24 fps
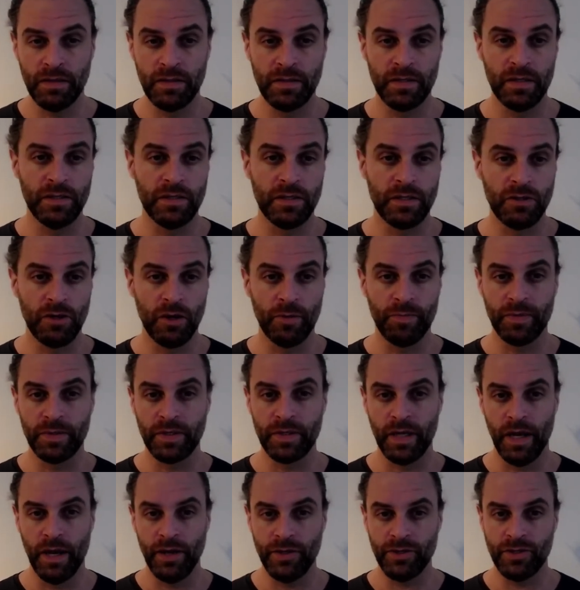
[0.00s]
since
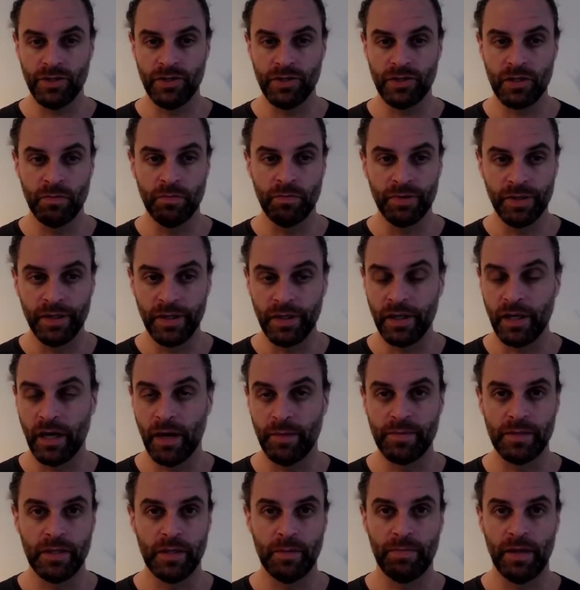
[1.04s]
interpretation is completely
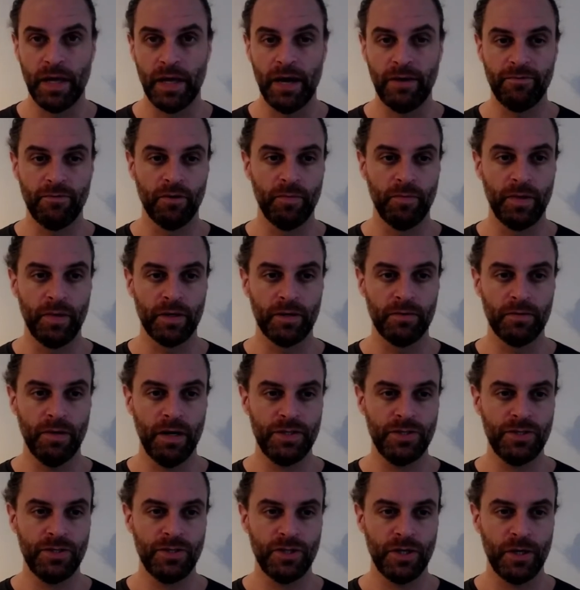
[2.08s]
up to the platform in
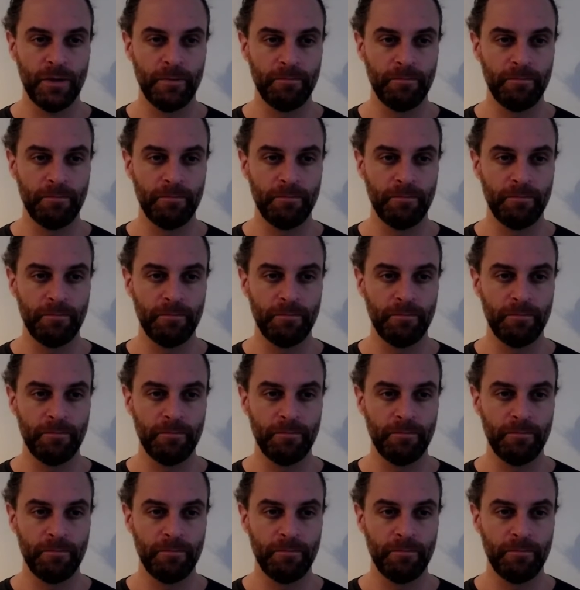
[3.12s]
question.